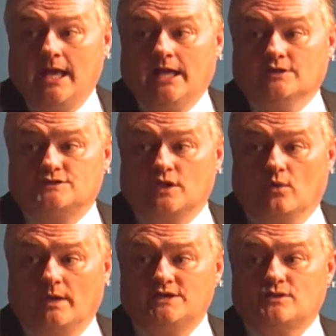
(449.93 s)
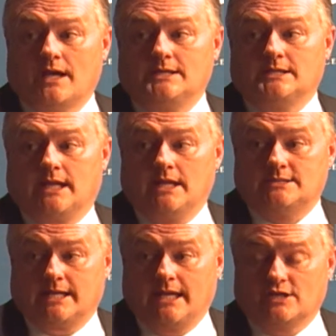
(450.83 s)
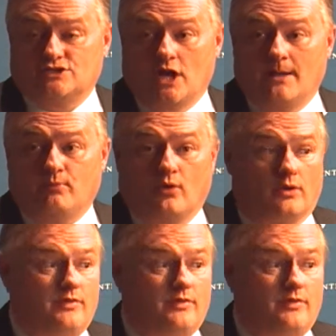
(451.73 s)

And so we tried to get a stop order.